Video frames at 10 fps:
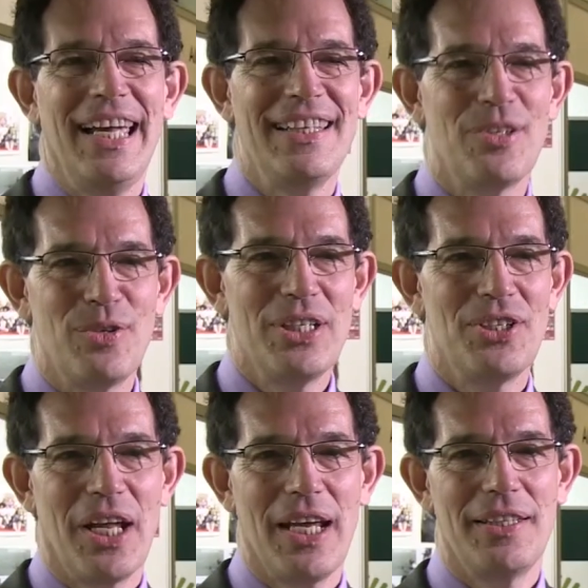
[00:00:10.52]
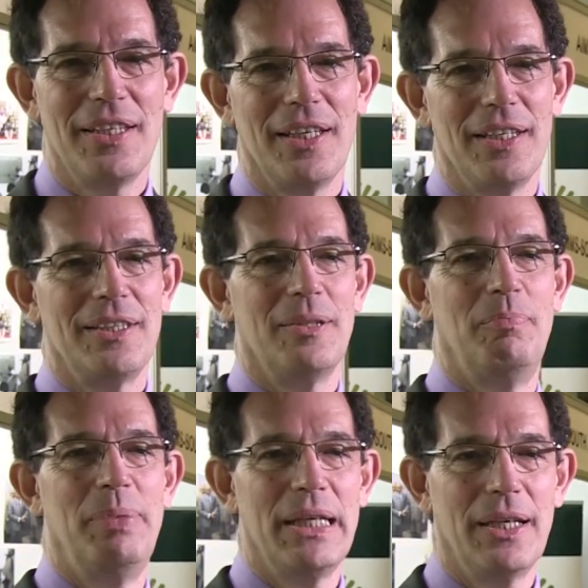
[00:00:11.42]
It originated
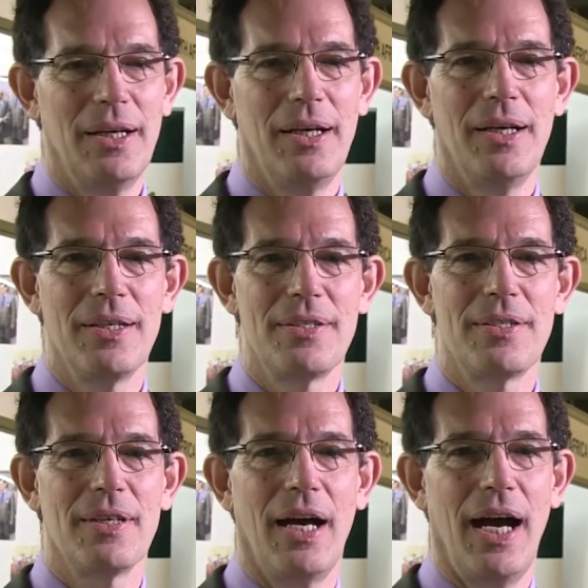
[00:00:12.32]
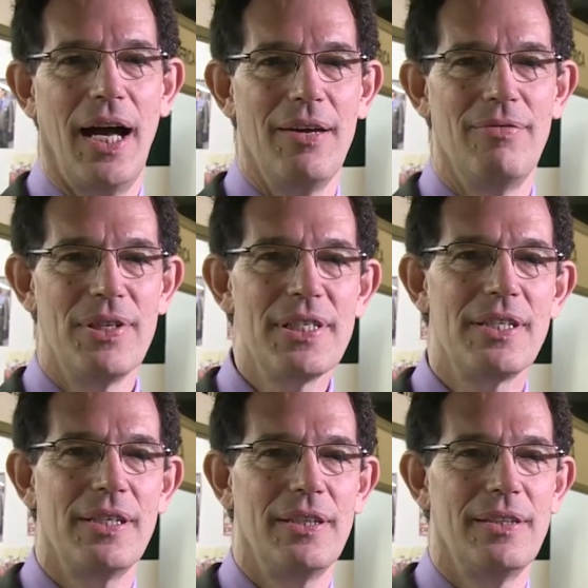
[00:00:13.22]
because I
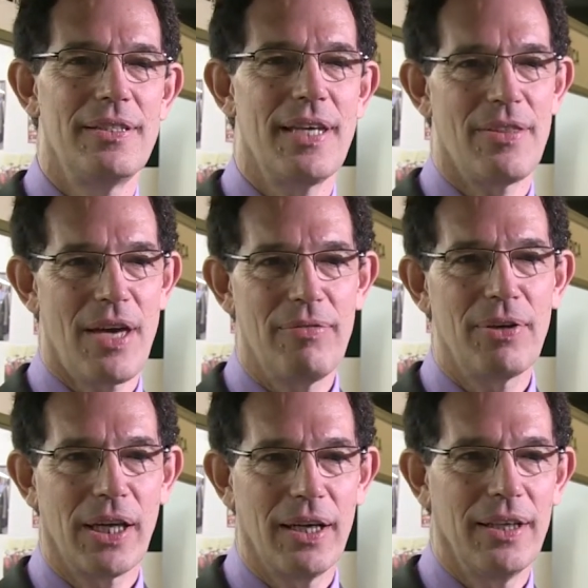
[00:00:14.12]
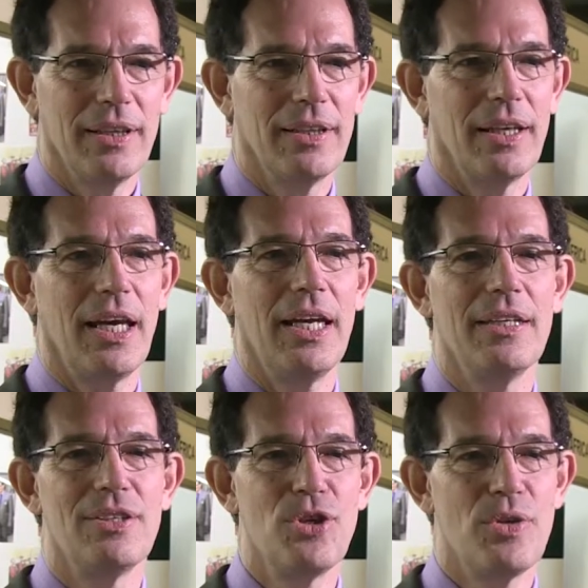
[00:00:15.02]
visited South Africa
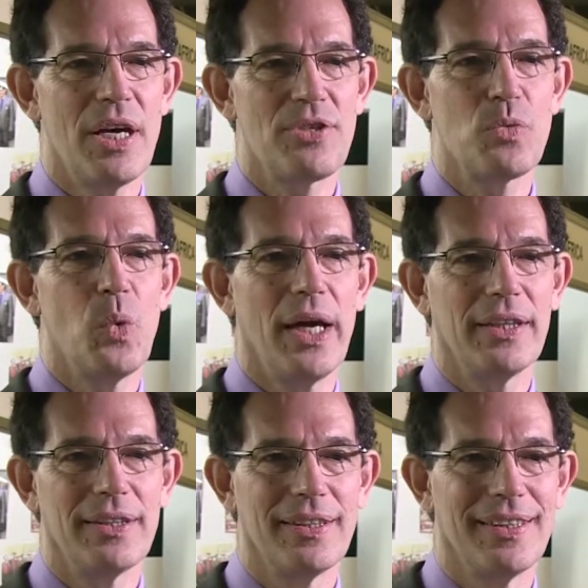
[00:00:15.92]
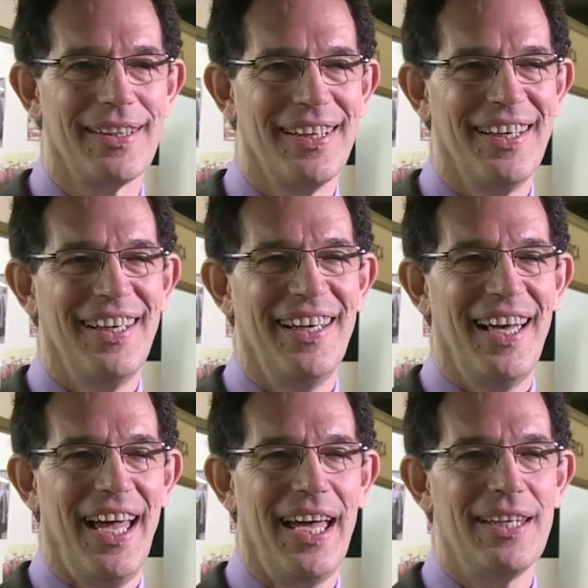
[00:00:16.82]
in 2001
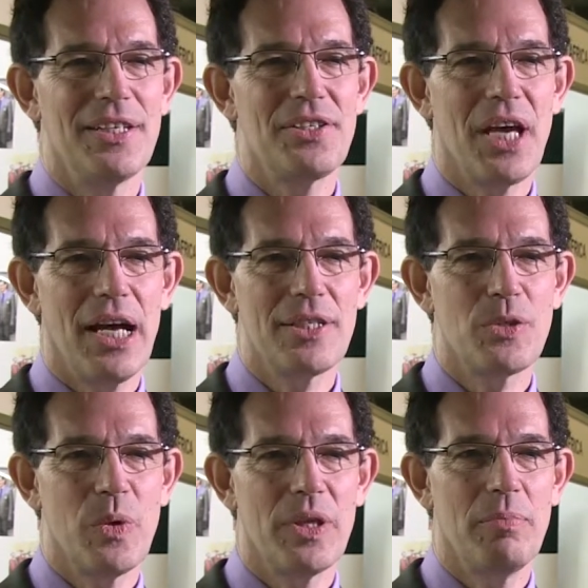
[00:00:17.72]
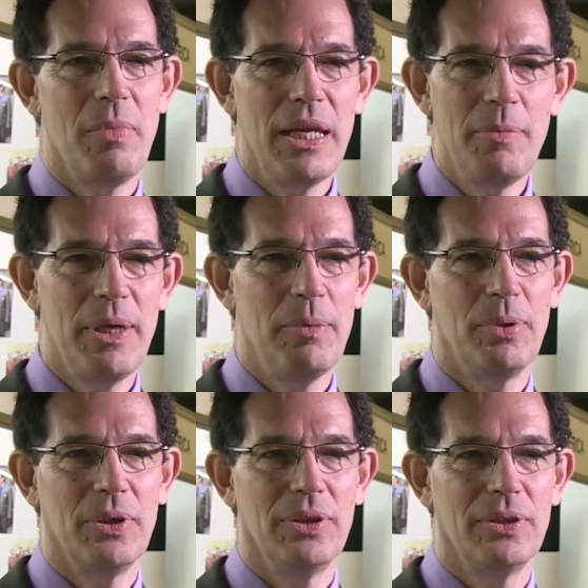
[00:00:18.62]
and discussed with many
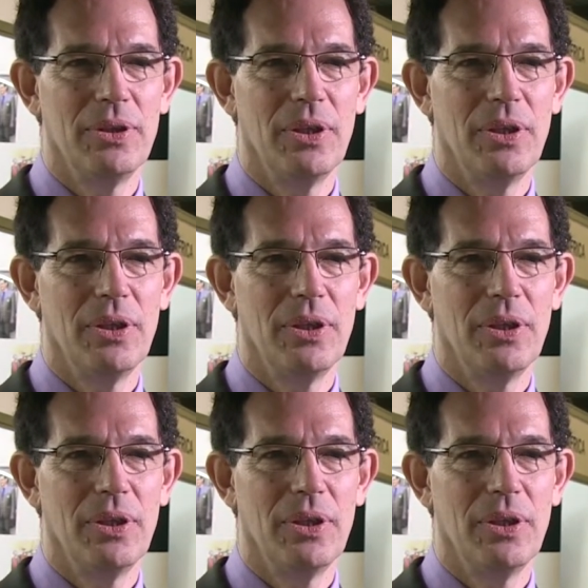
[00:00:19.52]
people